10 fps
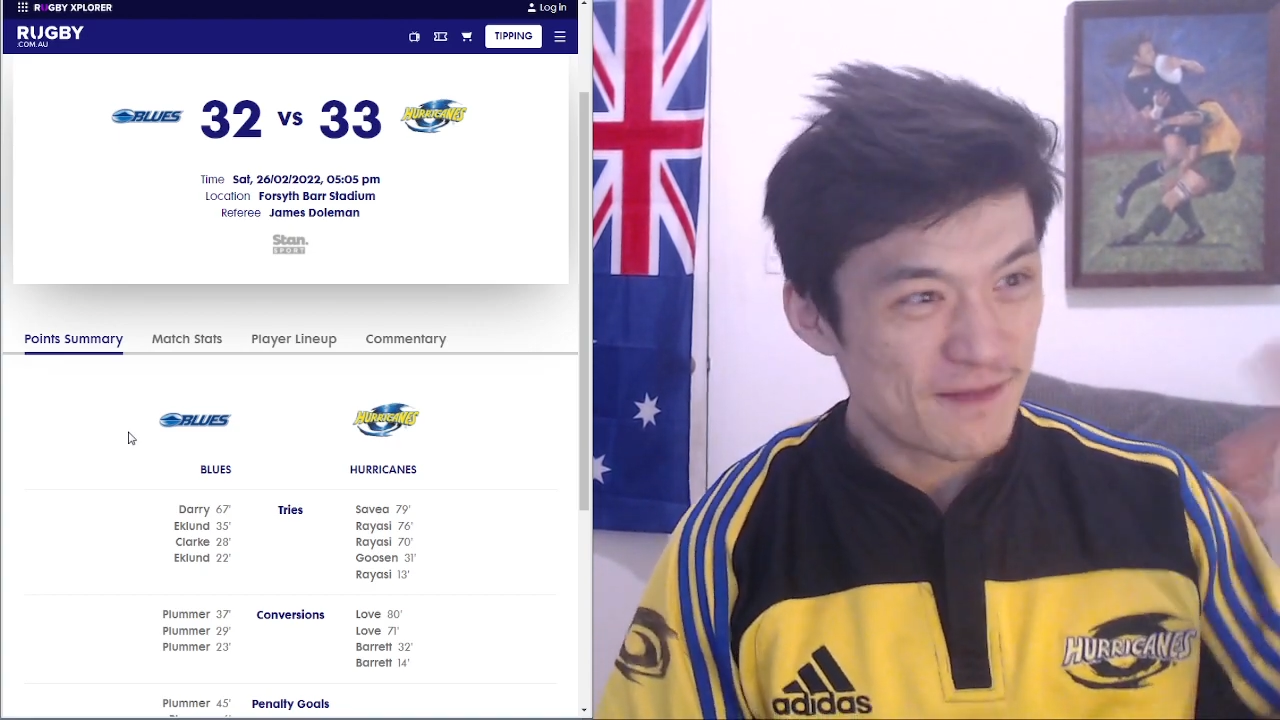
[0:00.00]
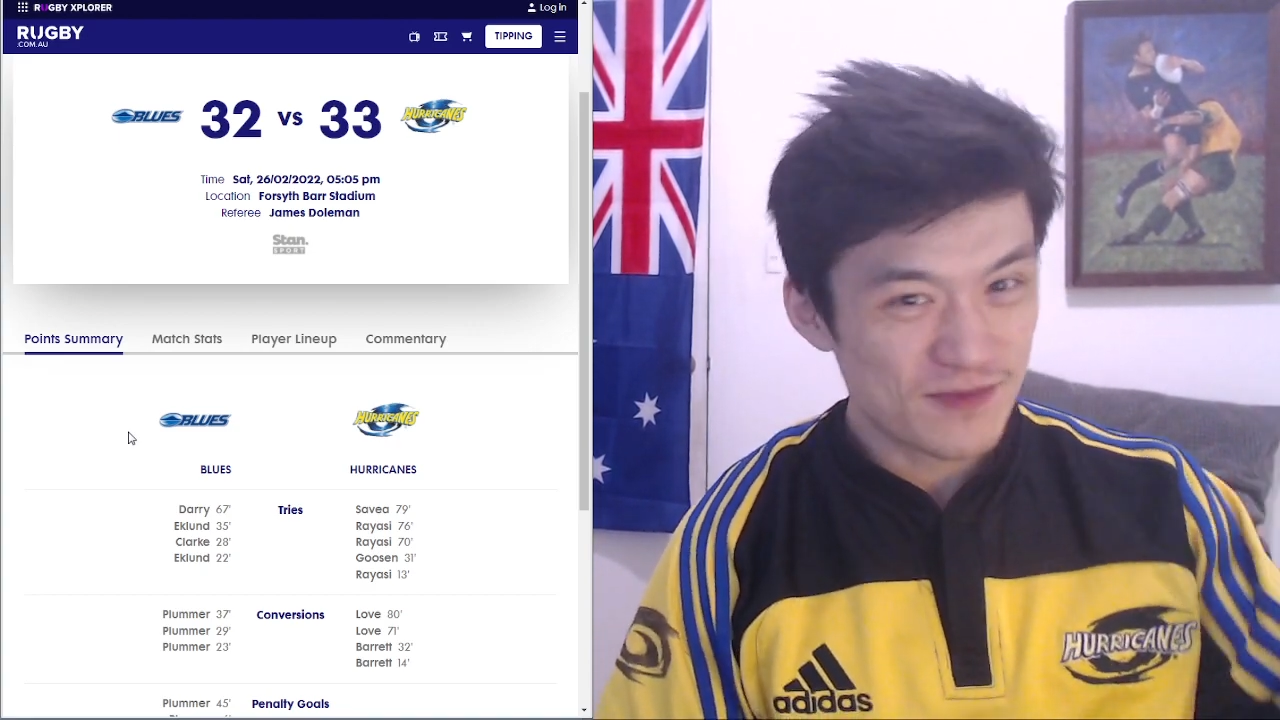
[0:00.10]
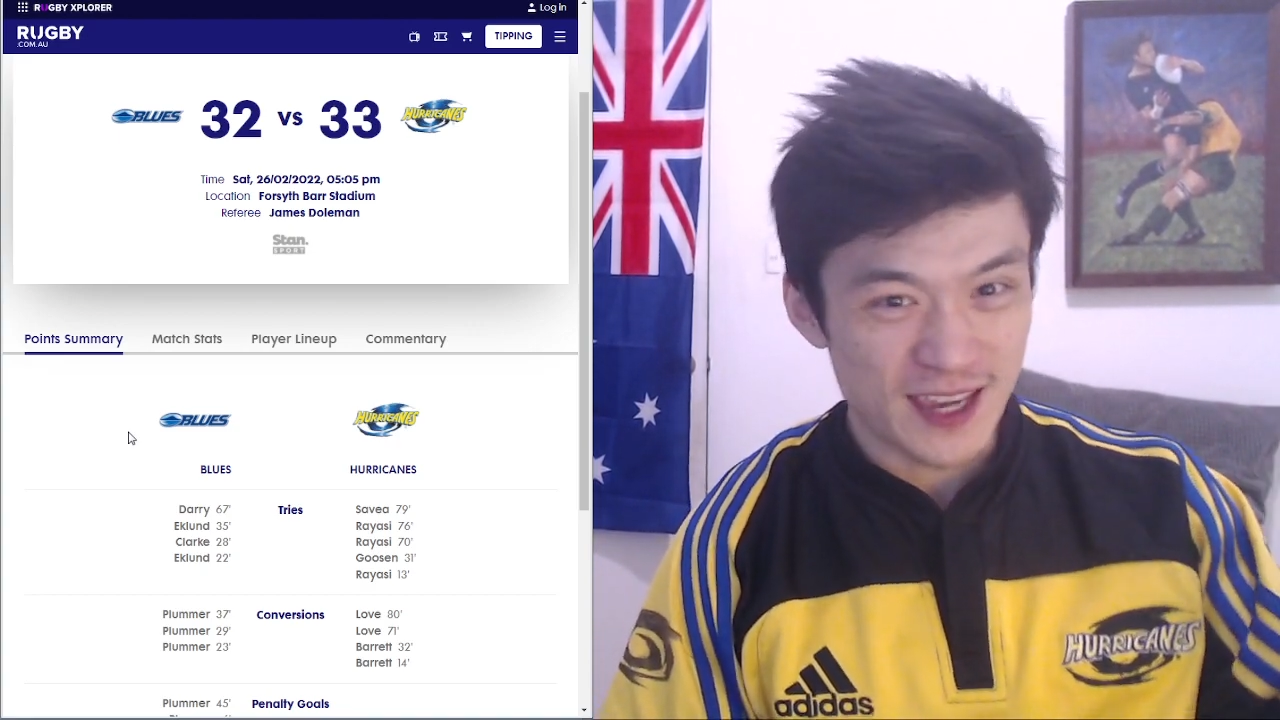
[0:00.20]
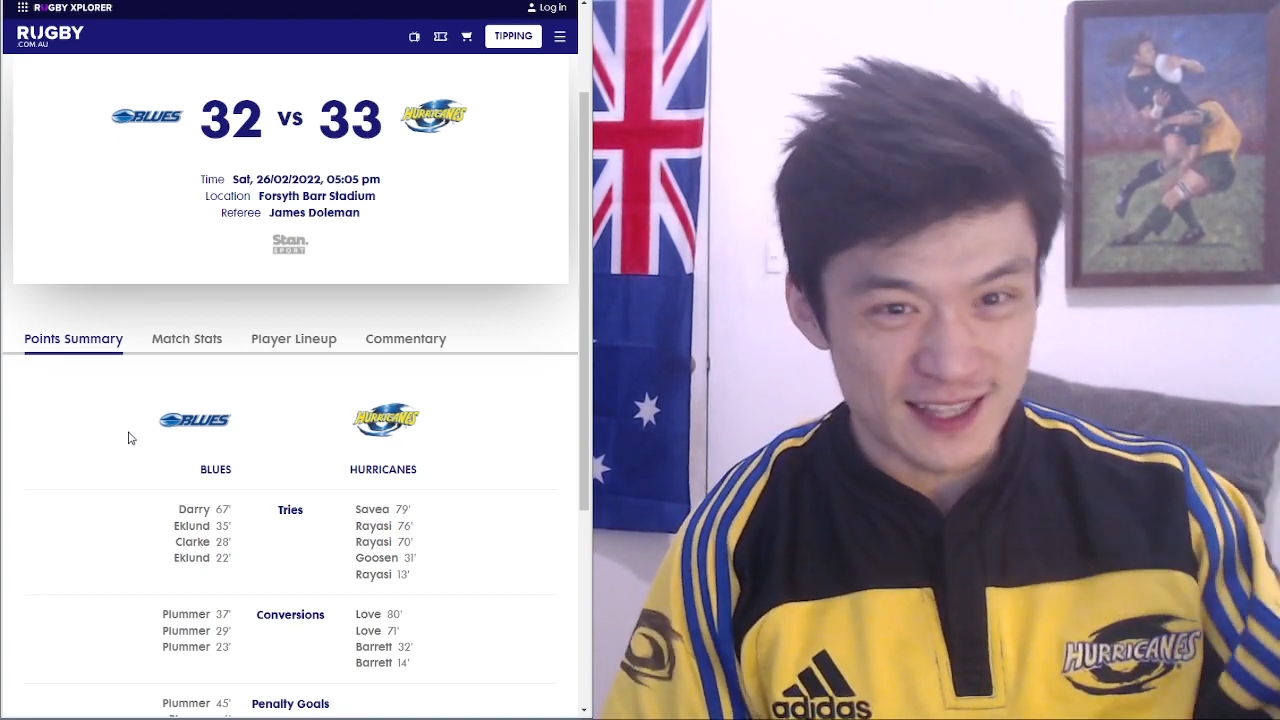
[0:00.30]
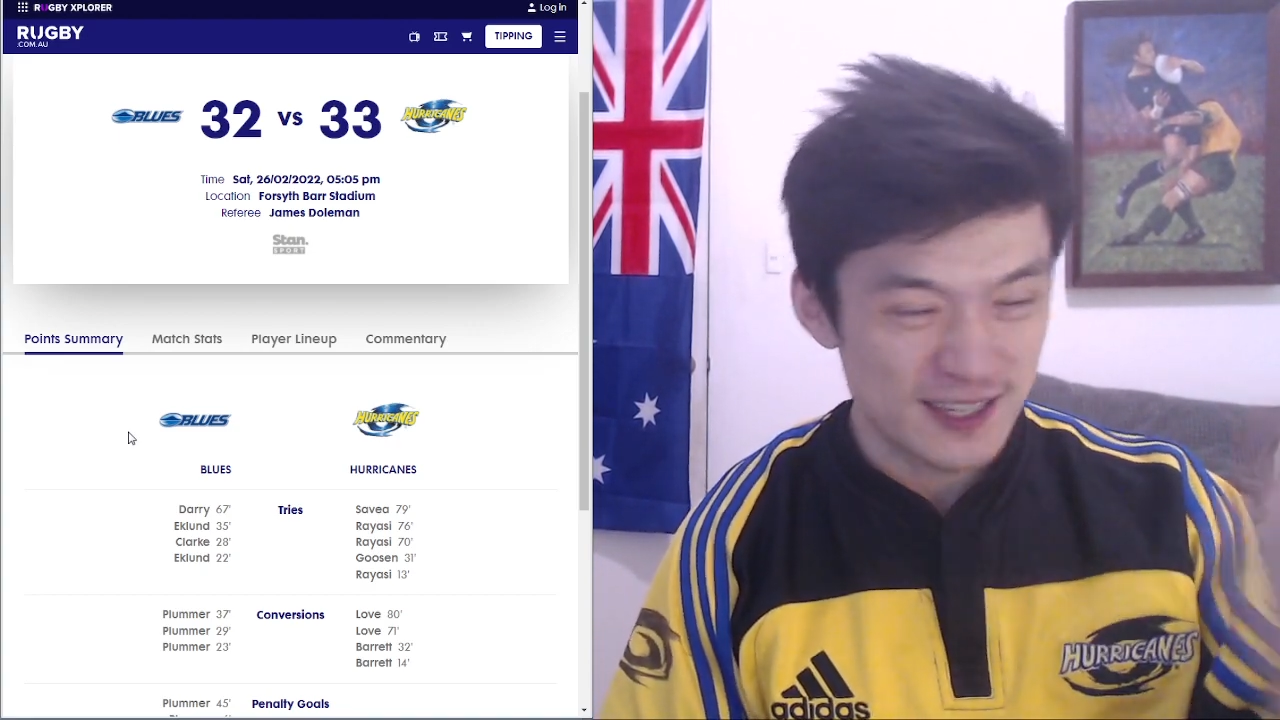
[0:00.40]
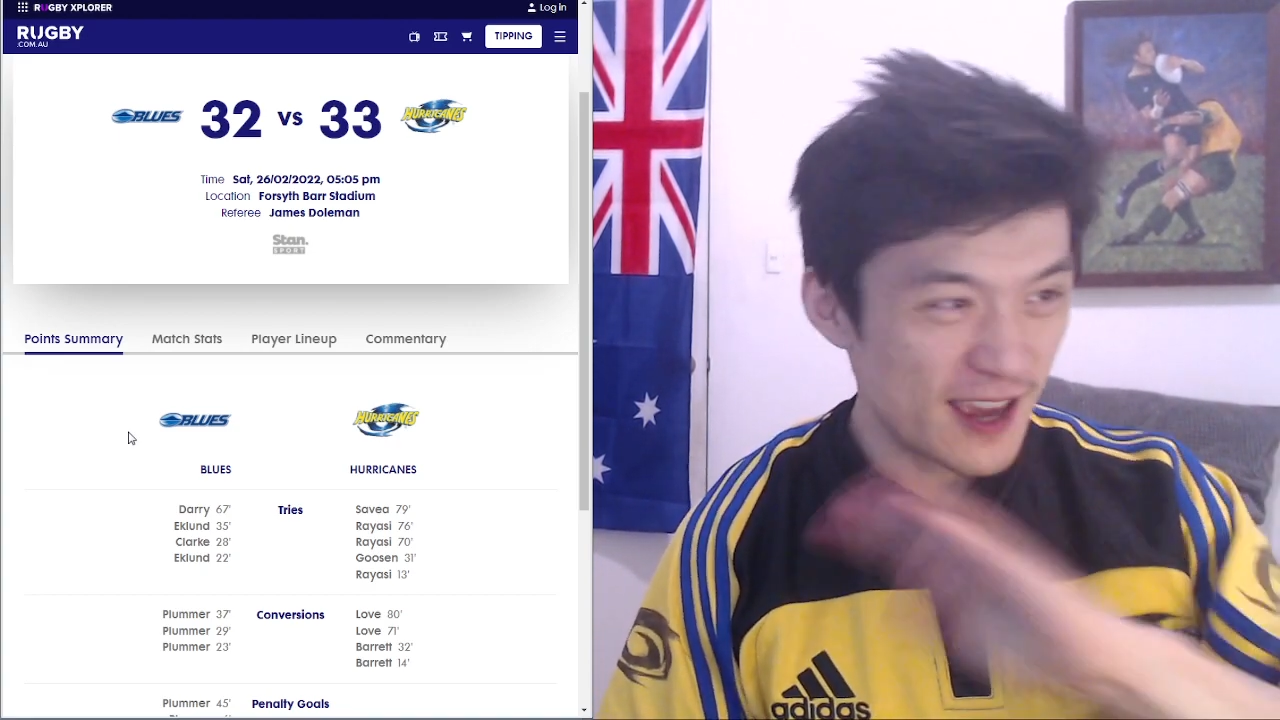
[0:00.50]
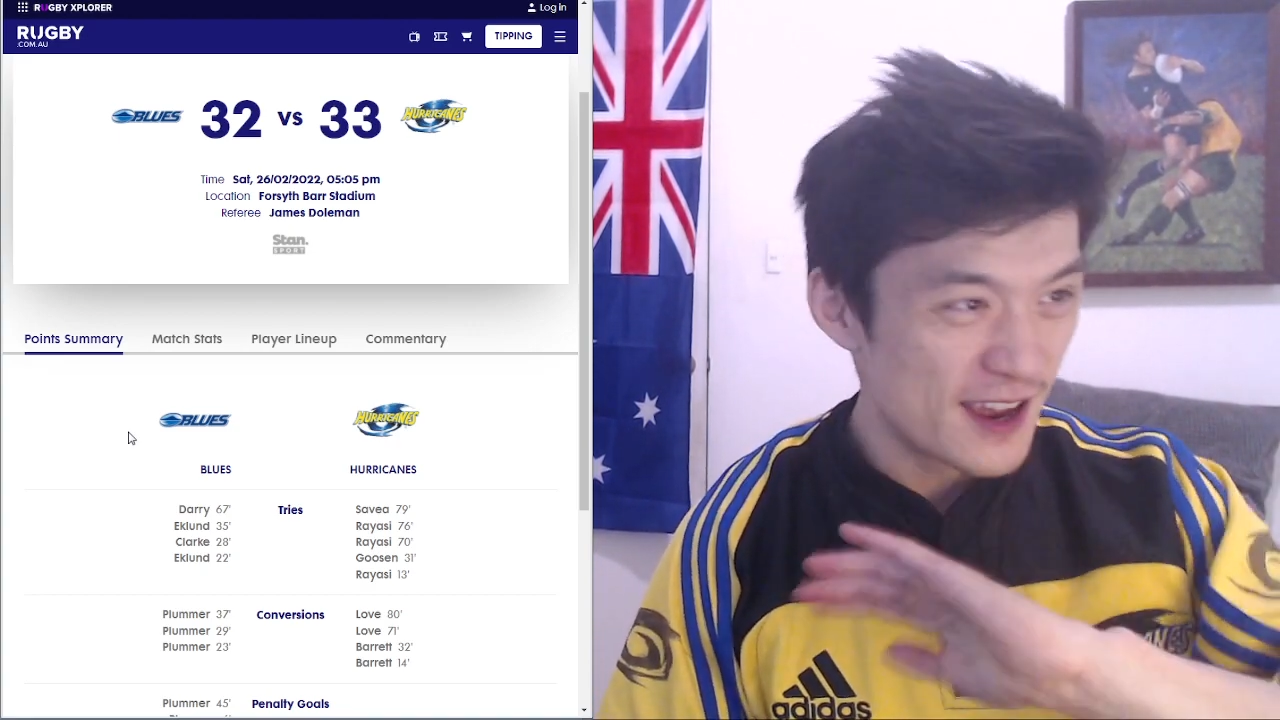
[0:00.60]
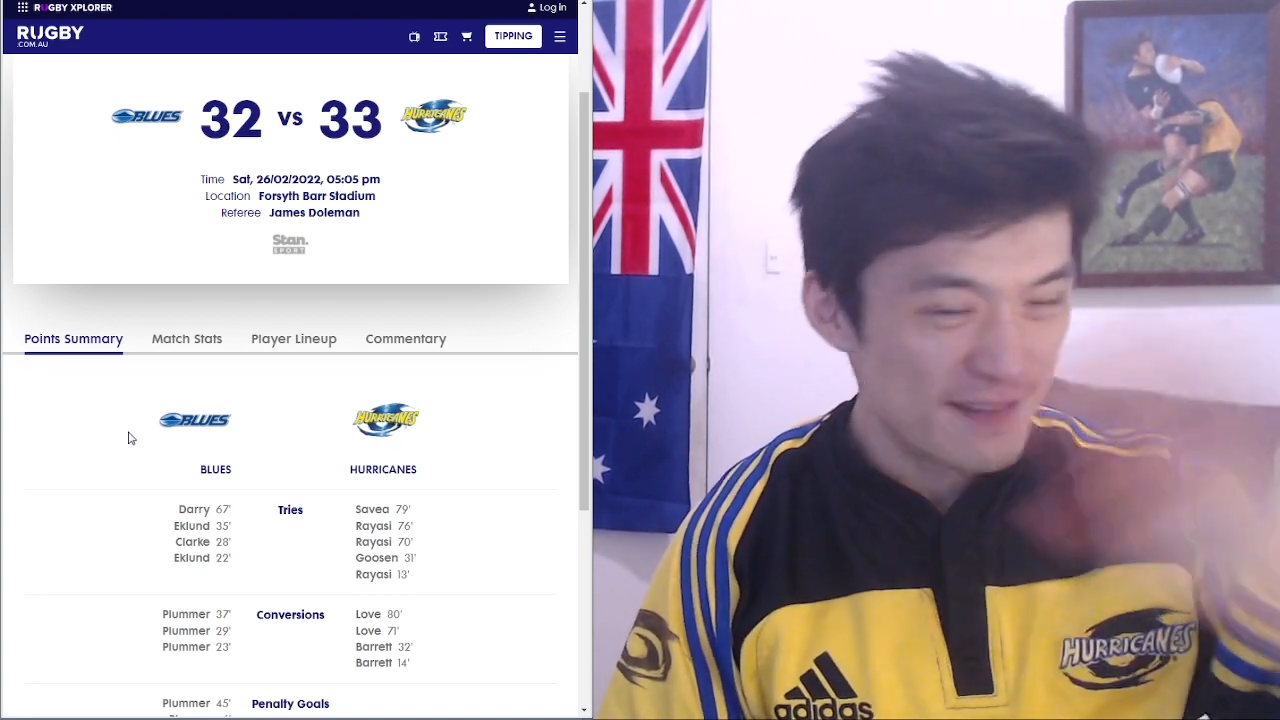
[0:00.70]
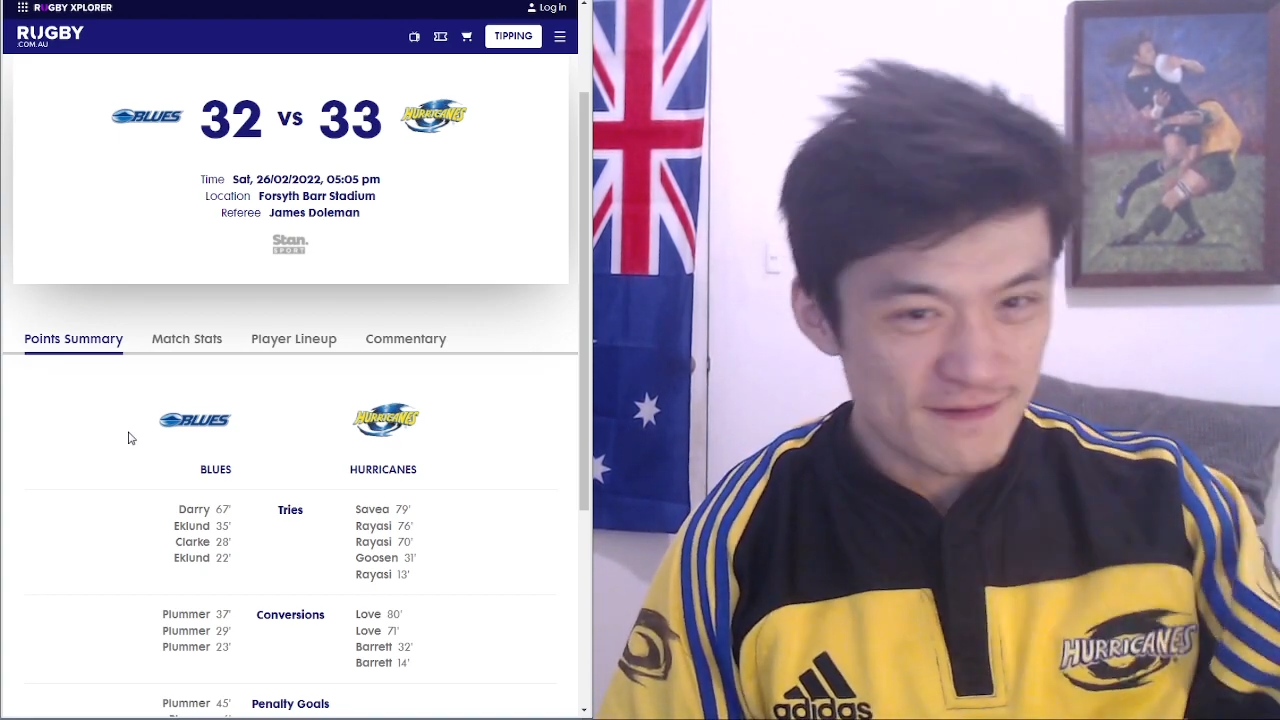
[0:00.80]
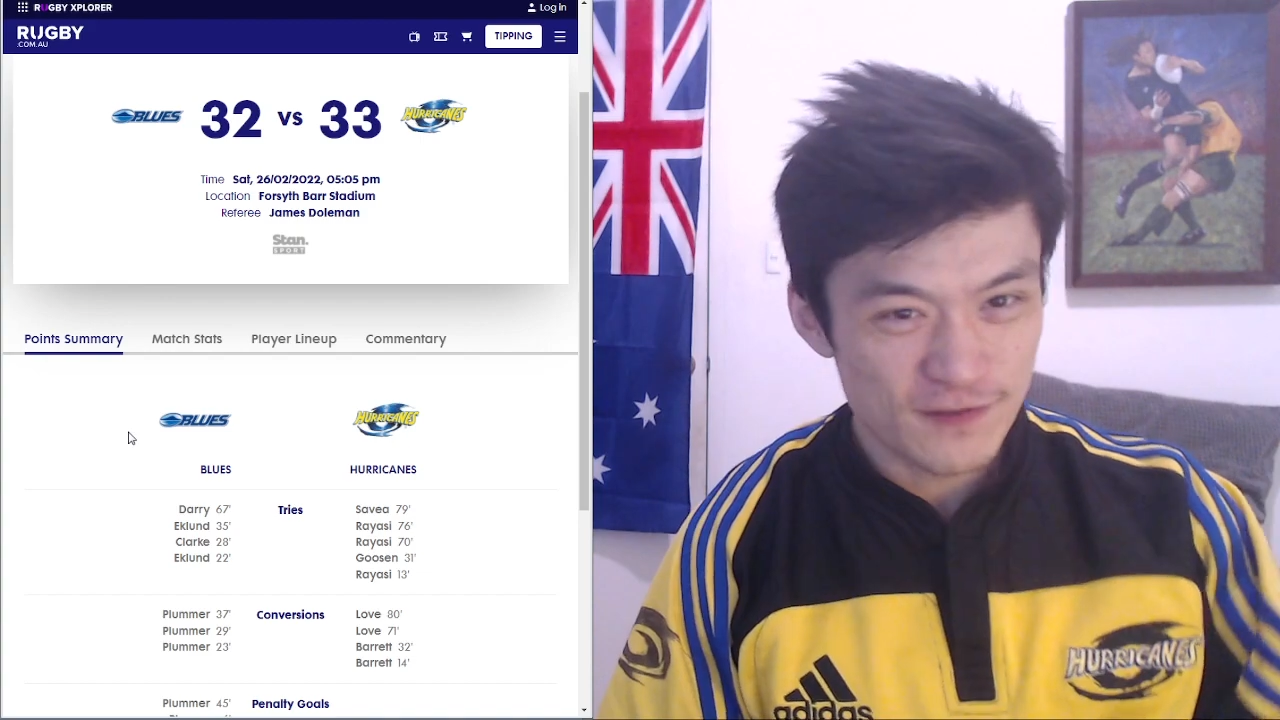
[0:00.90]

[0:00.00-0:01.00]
gets in